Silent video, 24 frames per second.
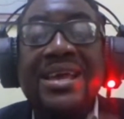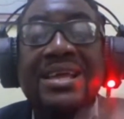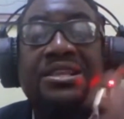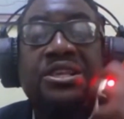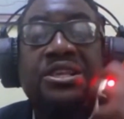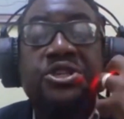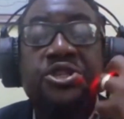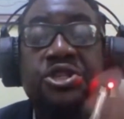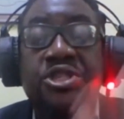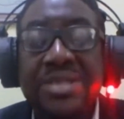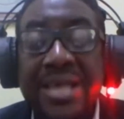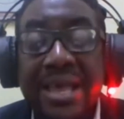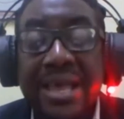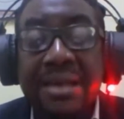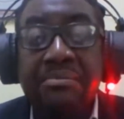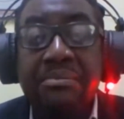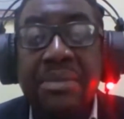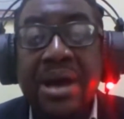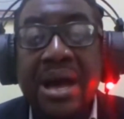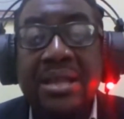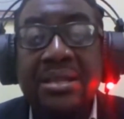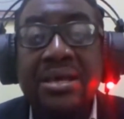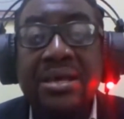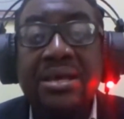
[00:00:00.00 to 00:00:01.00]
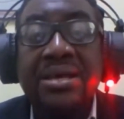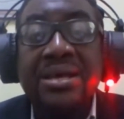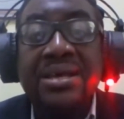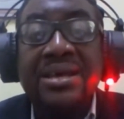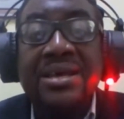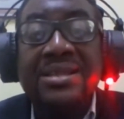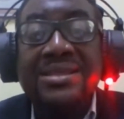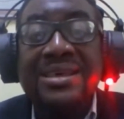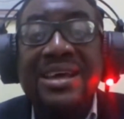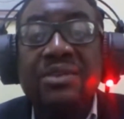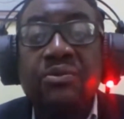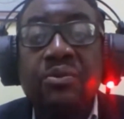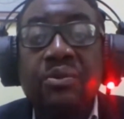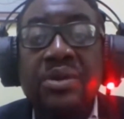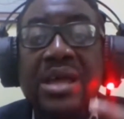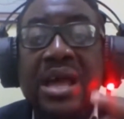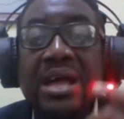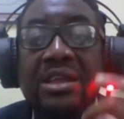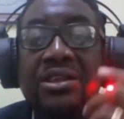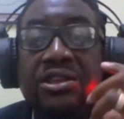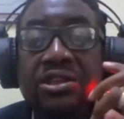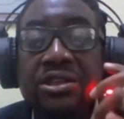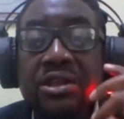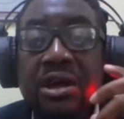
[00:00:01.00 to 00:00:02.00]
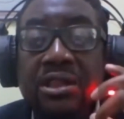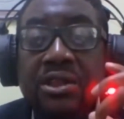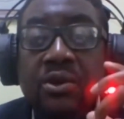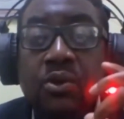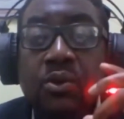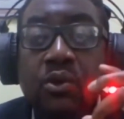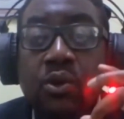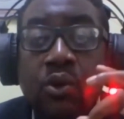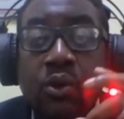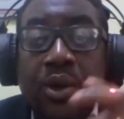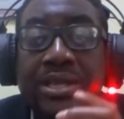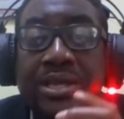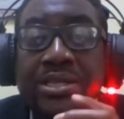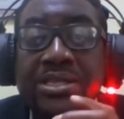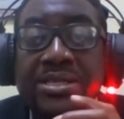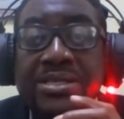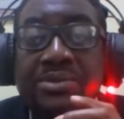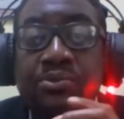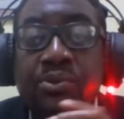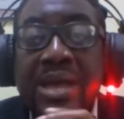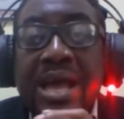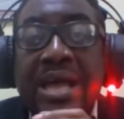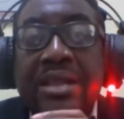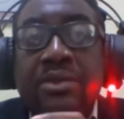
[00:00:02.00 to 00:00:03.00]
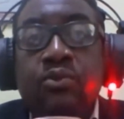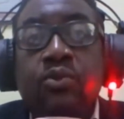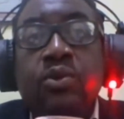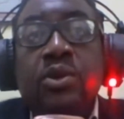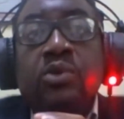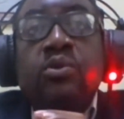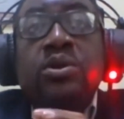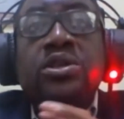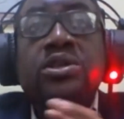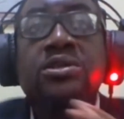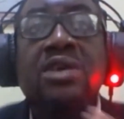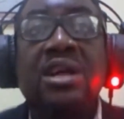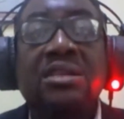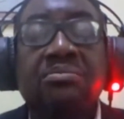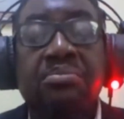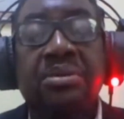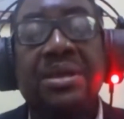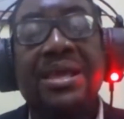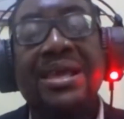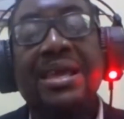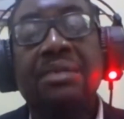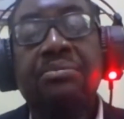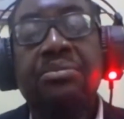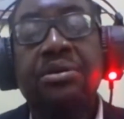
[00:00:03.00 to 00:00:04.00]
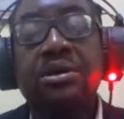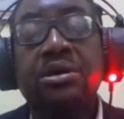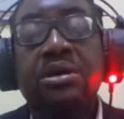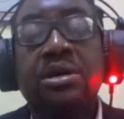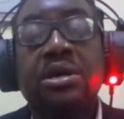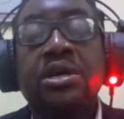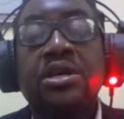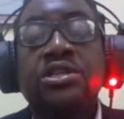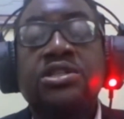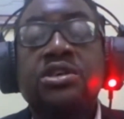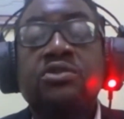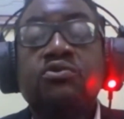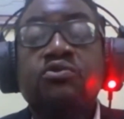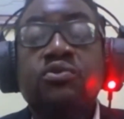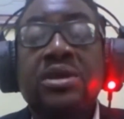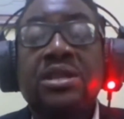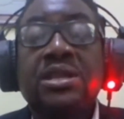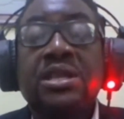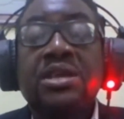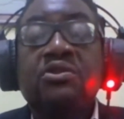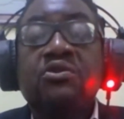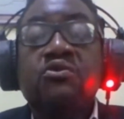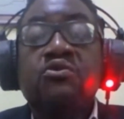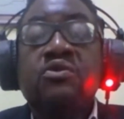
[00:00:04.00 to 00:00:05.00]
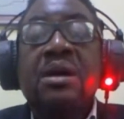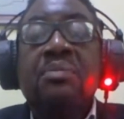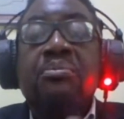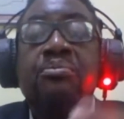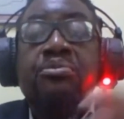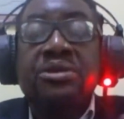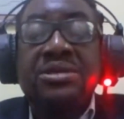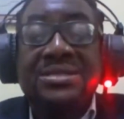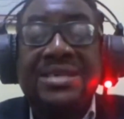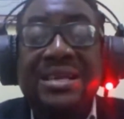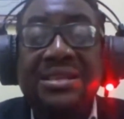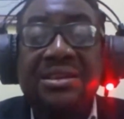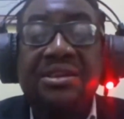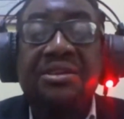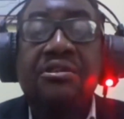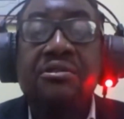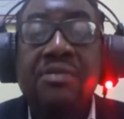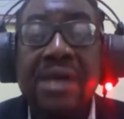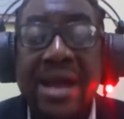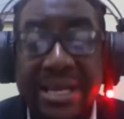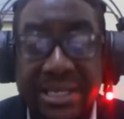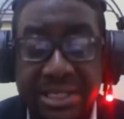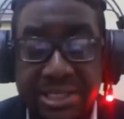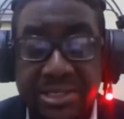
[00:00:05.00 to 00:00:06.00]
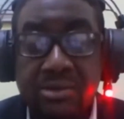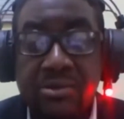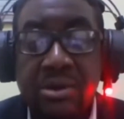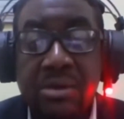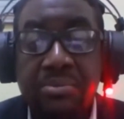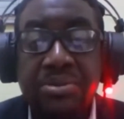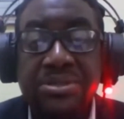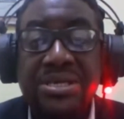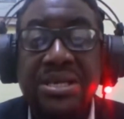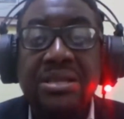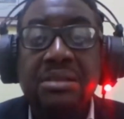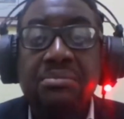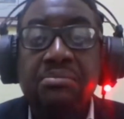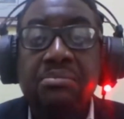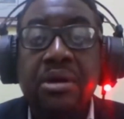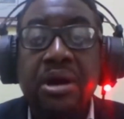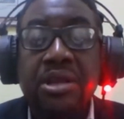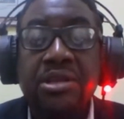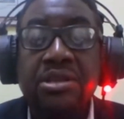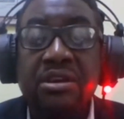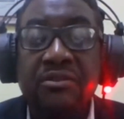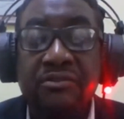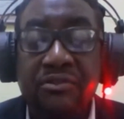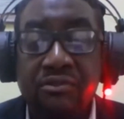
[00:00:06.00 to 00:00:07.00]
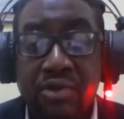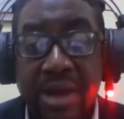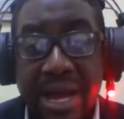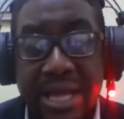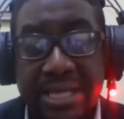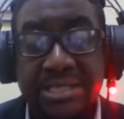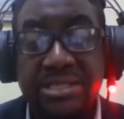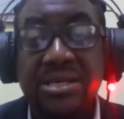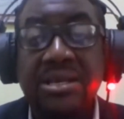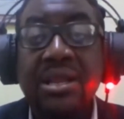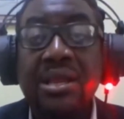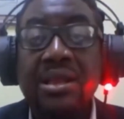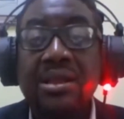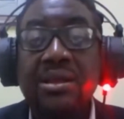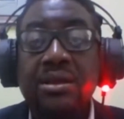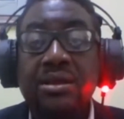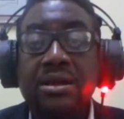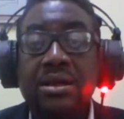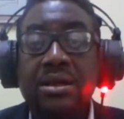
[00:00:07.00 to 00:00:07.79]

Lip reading: in the same manner, then we will not be able to really represent Christ, to represent the body of Christ